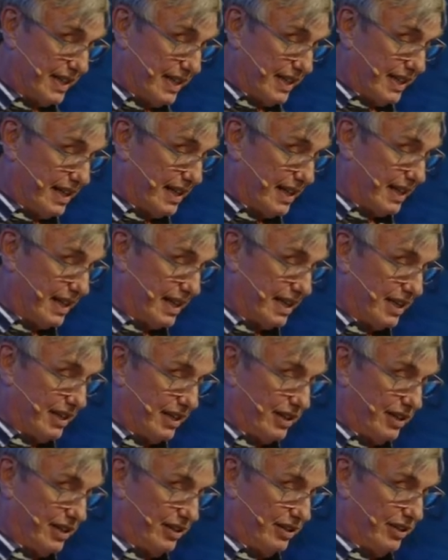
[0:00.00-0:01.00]

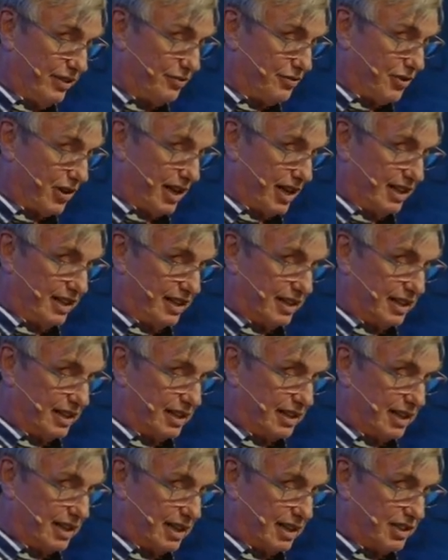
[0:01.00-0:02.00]
you find it in
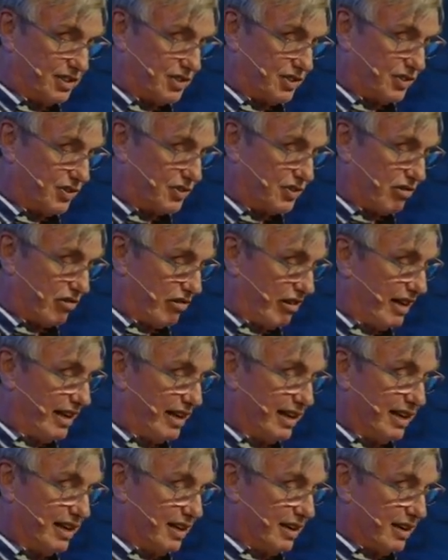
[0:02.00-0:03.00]
Galatians 3,
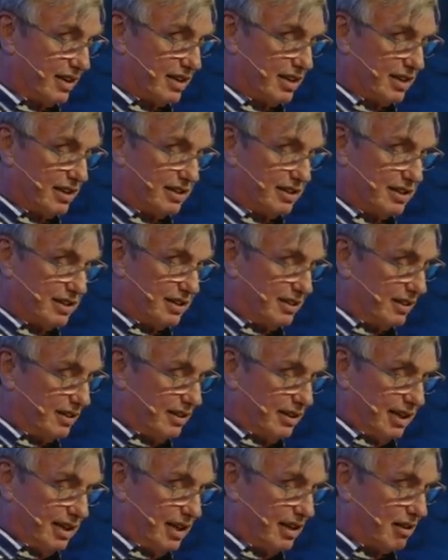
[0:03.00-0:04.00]
that
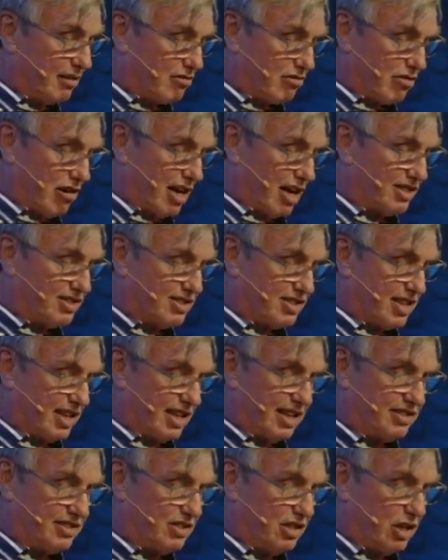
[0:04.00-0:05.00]
in Christ
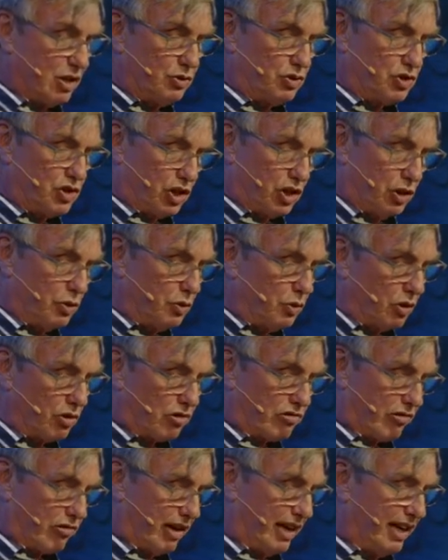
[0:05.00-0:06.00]
there's no Jew or
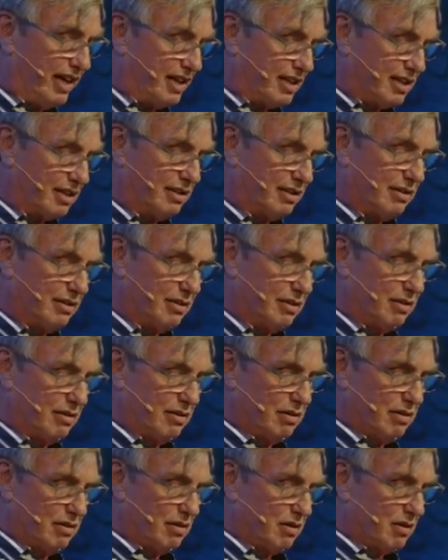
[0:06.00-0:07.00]
Greek,
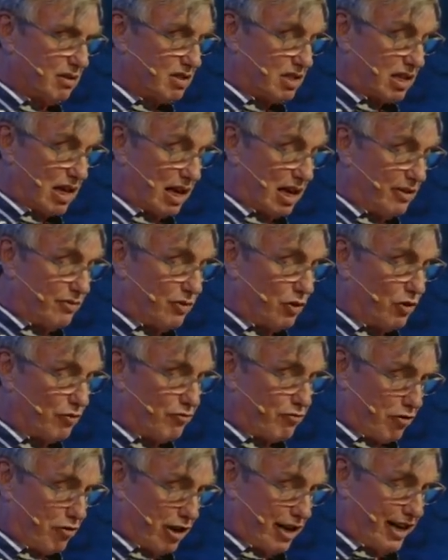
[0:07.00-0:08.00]
slave or
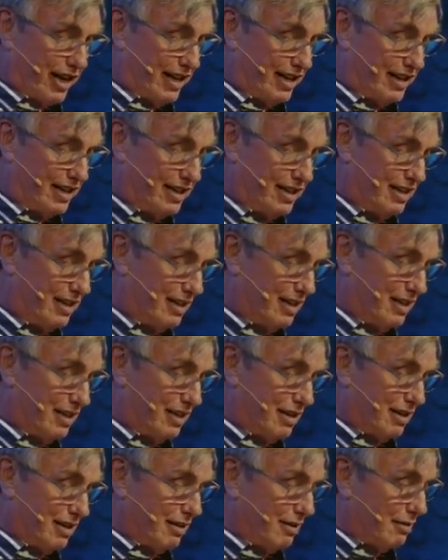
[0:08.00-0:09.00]
free,
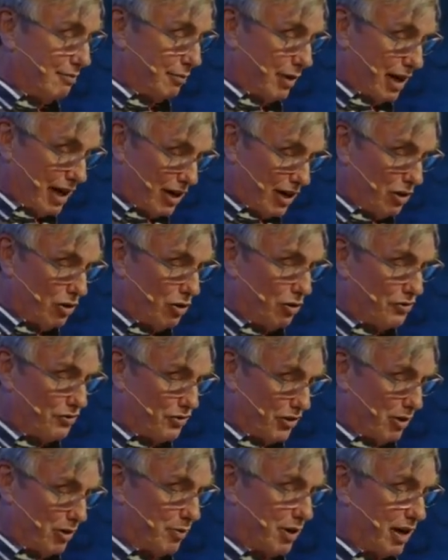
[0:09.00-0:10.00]
male or
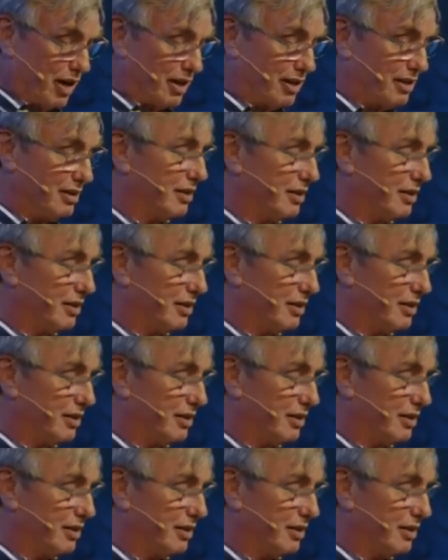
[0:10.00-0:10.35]
female,